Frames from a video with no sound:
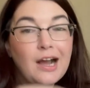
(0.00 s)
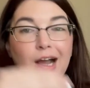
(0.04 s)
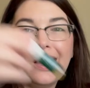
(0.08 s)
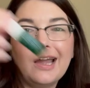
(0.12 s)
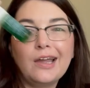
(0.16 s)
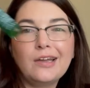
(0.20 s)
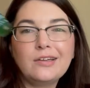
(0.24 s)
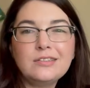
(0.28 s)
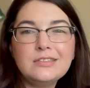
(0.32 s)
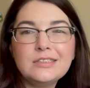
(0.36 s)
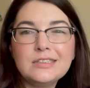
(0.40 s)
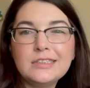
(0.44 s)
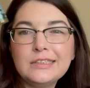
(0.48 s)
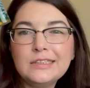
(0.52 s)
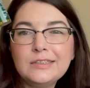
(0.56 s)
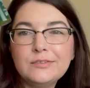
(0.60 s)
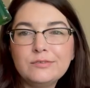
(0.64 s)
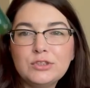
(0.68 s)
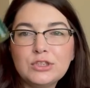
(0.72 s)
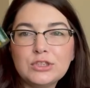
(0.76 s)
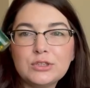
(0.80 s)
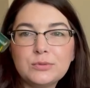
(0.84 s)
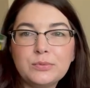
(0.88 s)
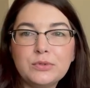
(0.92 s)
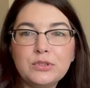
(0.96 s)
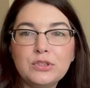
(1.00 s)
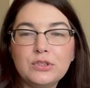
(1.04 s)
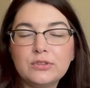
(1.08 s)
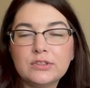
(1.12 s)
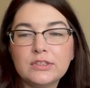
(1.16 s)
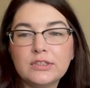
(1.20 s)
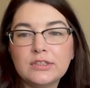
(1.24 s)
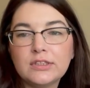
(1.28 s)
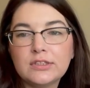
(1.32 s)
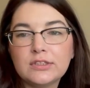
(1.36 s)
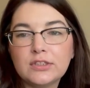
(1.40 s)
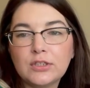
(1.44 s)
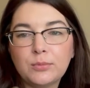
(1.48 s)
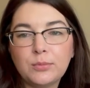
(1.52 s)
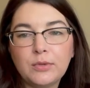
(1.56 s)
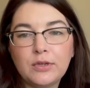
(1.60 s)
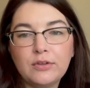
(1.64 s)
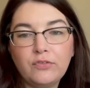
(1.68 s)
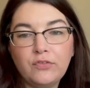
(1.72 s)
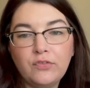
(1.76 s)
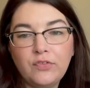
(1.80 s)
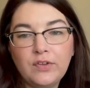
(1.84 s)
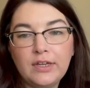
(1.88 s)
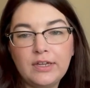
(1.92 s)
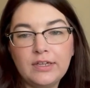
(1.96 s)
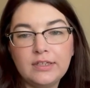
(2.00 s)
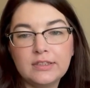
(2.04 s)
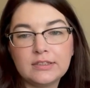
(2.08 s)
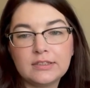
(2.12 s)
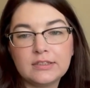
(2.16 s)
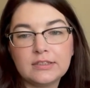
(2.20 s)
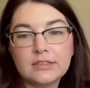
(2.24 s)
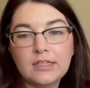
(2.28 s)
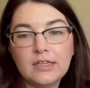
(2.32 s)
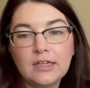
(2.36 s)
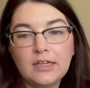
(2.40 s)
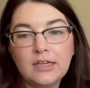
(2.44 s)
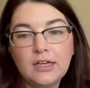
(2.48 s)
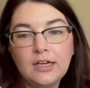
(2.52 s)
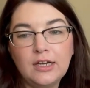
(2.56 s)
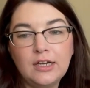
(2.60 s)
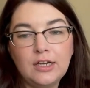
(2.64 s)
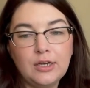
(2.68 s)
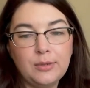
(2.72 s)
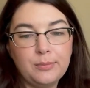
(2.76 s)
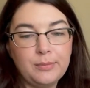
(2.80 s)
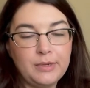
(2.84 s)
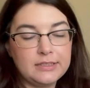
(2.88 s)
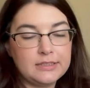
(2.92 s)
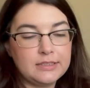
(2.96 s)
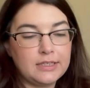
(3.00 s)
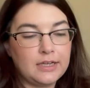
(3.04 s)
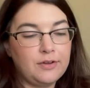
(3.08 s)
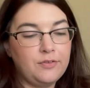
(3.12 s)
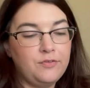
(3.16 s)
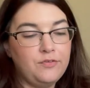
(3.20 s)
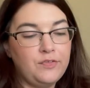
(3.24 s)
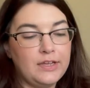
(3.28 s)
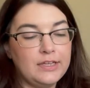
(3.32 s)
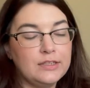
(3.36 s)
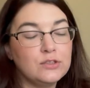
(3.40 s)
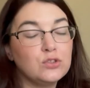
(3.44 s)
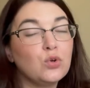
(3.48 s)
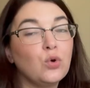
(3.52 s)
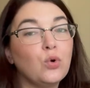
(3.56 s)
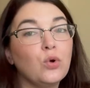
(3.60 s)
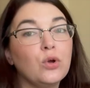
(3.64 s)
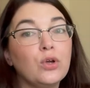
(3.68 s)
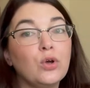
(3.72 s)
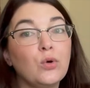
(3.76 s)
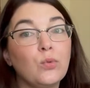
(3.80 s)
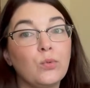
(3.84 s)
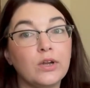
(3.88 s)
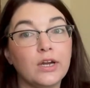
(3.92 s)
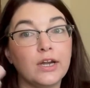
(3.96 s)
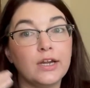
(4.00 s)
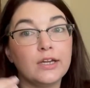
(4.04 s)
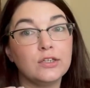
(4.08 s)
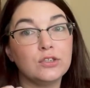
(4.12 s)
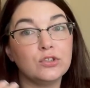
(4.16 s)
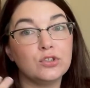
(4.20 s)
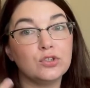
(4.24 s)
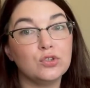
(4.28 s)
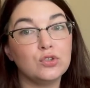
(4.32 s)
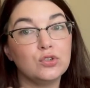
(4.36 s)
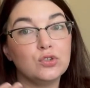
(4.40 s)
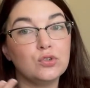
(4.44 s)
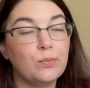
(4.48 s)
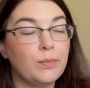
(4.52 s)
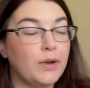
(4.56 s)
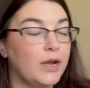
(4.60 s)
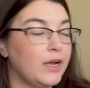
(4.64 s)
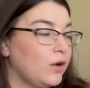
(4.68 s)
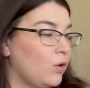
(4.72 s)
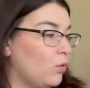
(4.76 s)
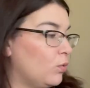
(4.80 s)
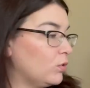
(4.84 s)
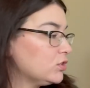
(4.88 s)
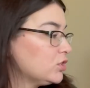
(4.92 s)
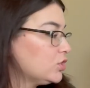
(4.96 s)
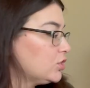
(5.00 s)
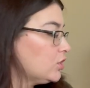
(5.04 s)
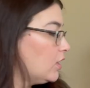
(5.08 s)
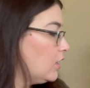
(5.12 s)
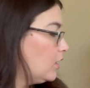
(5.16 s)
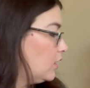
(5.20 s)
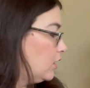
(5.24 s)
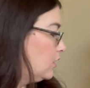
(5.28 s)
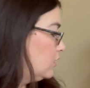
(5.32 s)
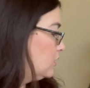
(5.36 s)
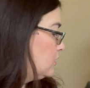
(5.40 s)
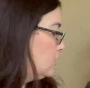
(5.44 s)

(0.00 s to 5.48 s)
I honestly have just been using this on my face um, as like a face oil when I do my gua sha.